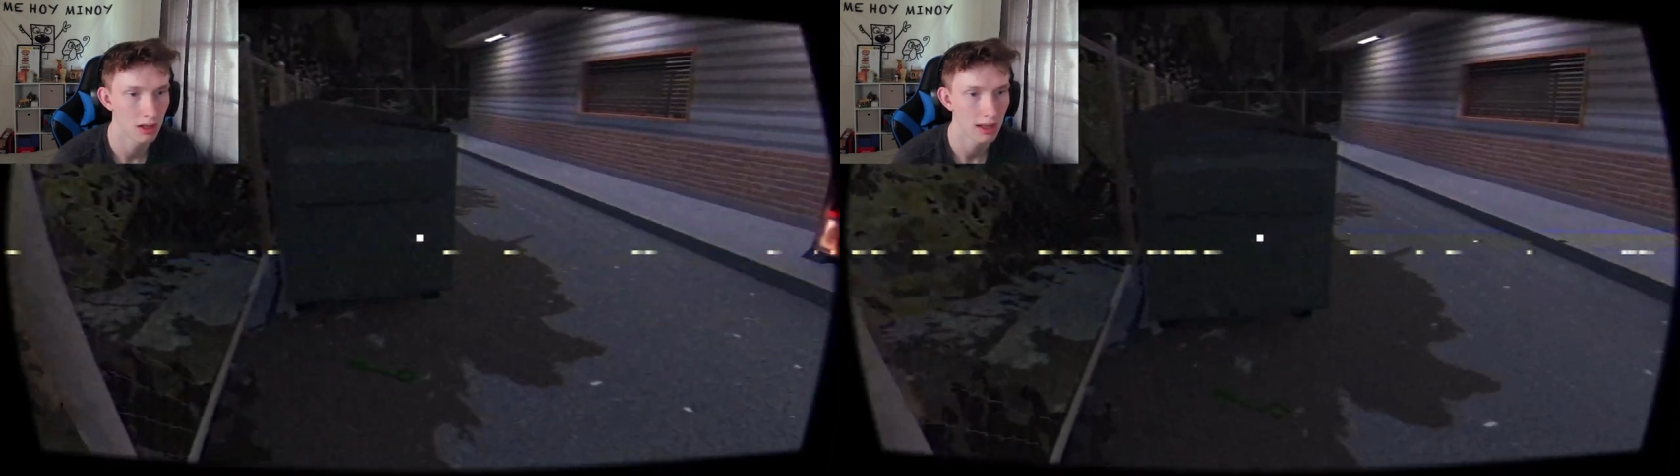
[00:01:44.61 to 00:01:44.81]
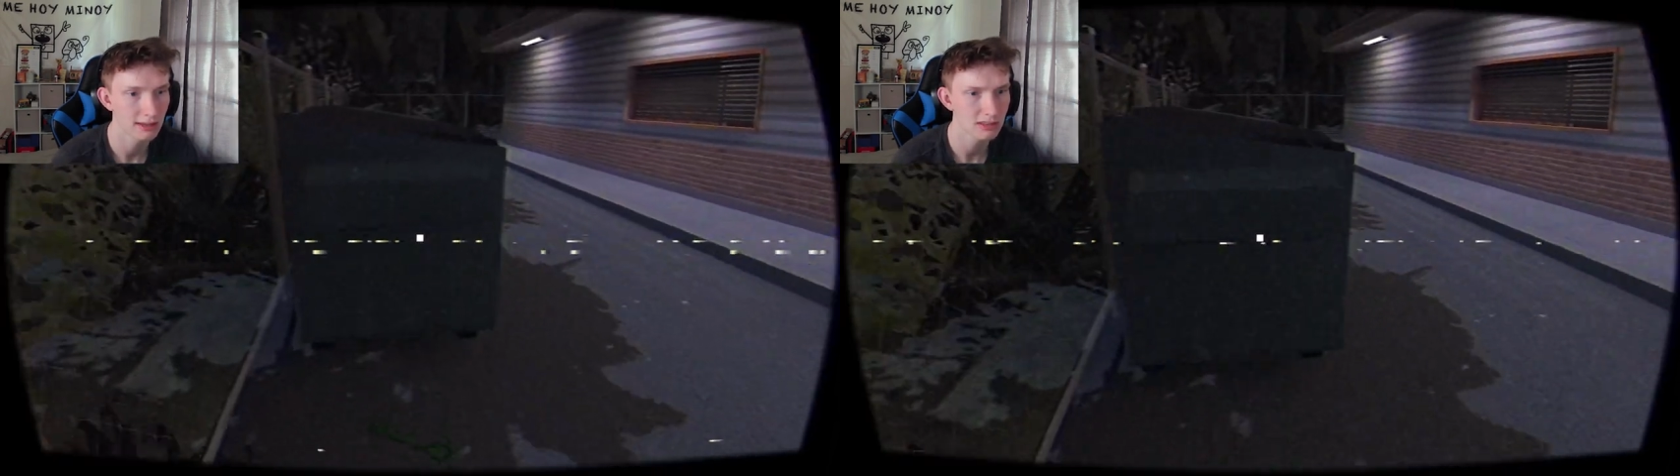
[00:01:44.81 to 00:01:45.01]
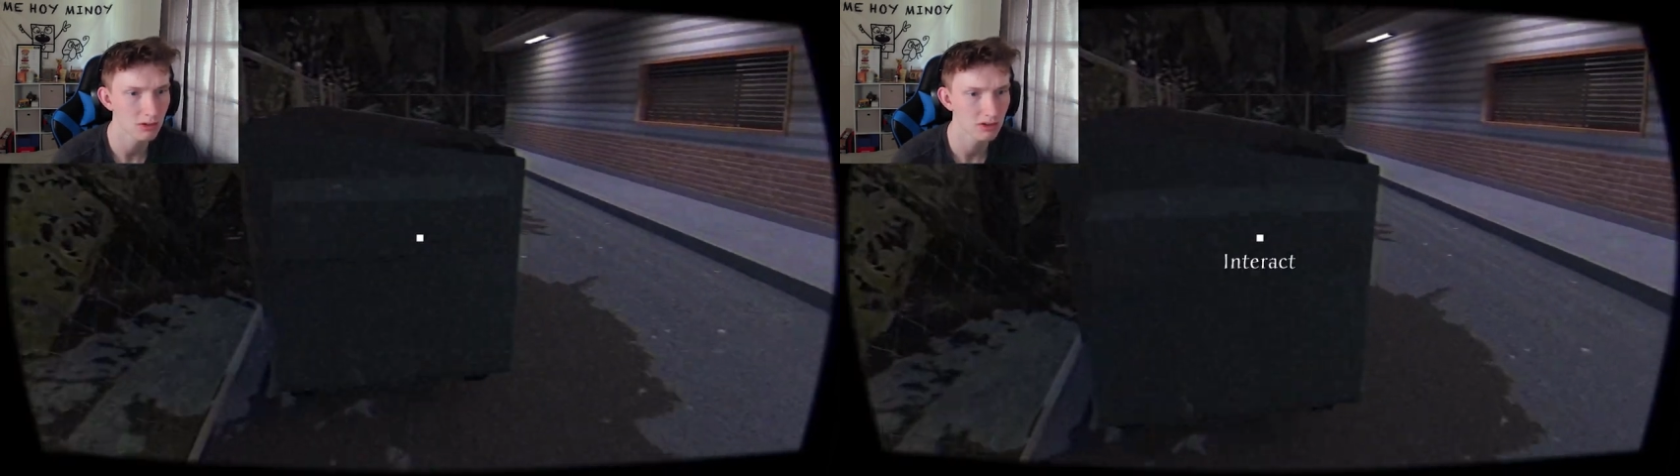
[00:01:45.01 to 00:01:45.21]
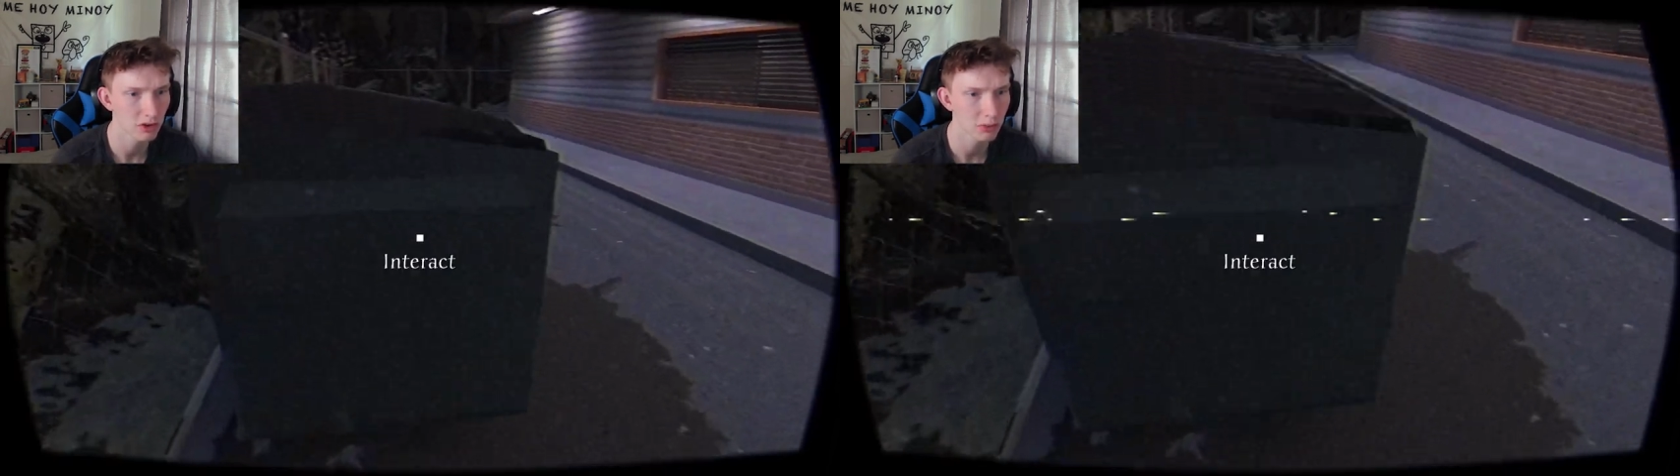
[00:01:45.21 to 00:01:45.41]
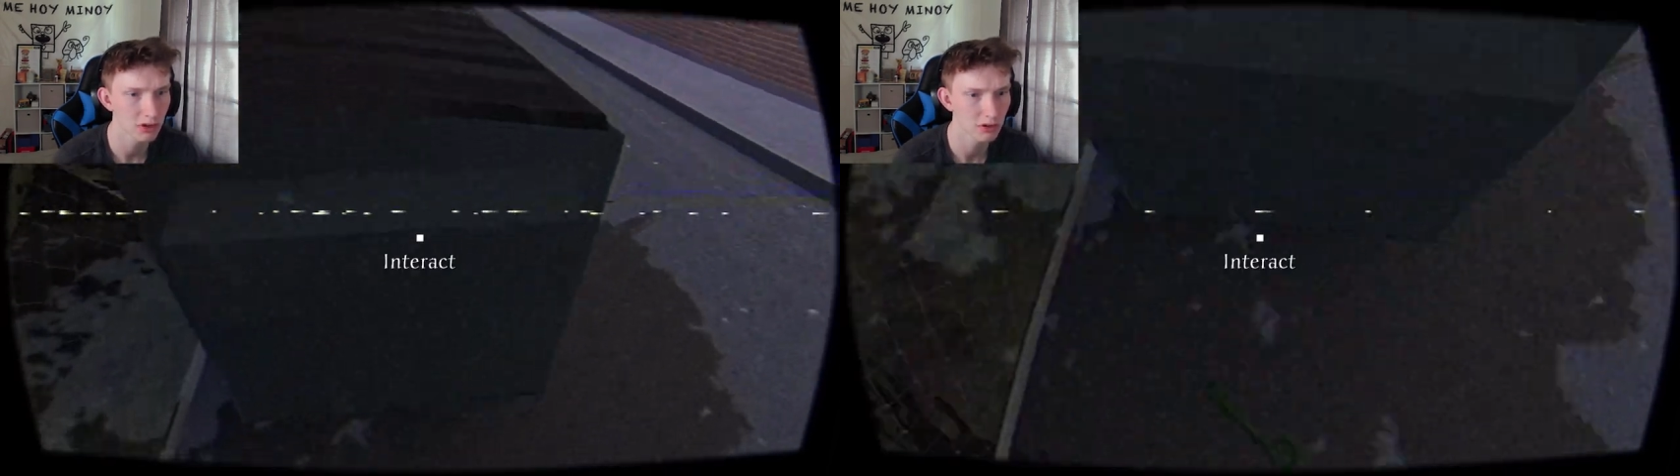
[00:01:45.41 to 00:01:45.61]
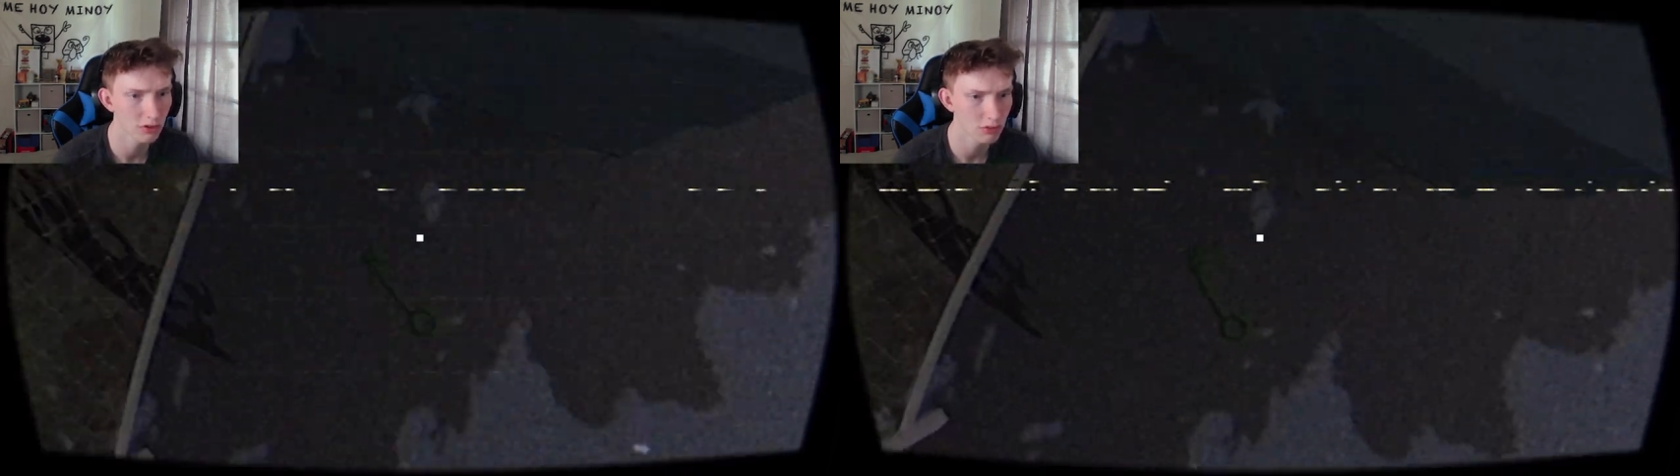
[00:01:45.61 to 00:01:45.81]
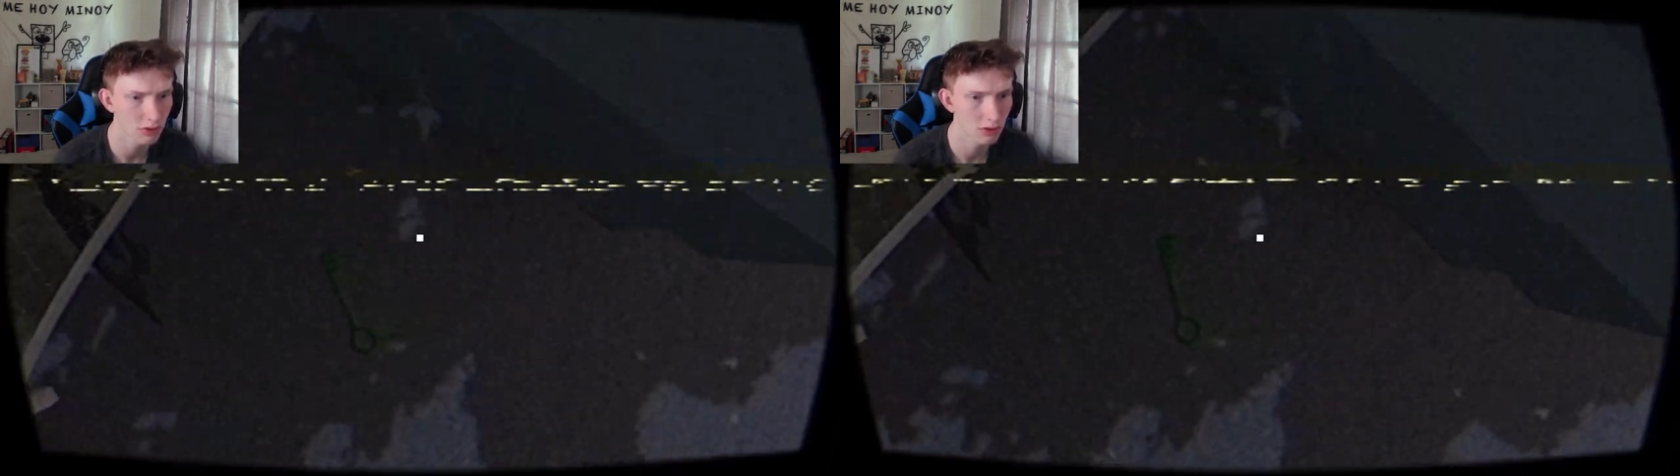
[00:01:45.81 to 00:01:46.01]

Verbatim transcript: Is this what it told me to do?